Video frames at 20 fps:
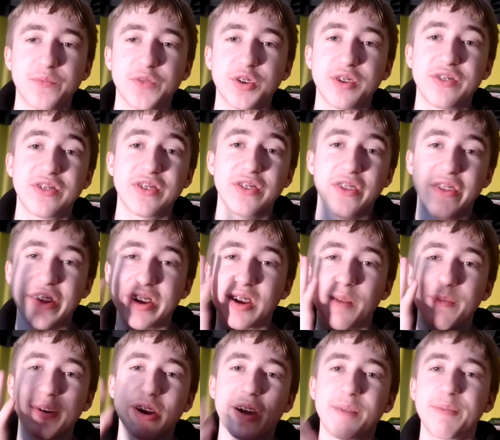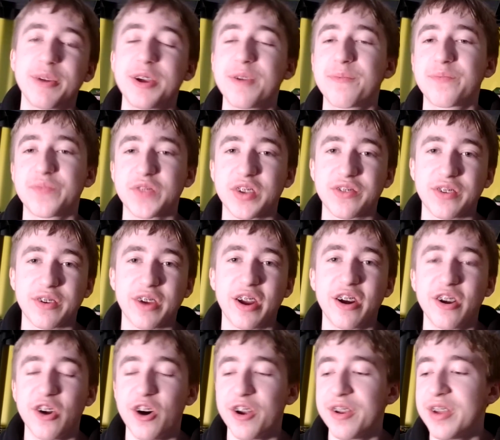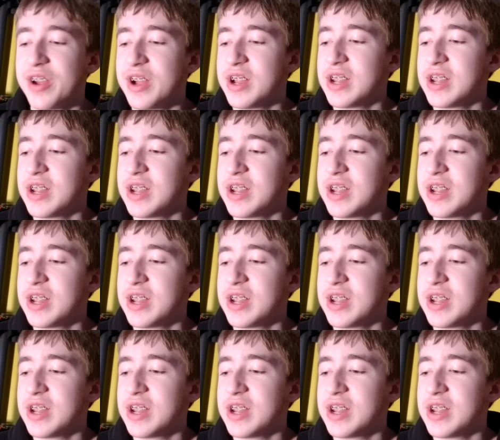You can see the light coming at me, because I got it on.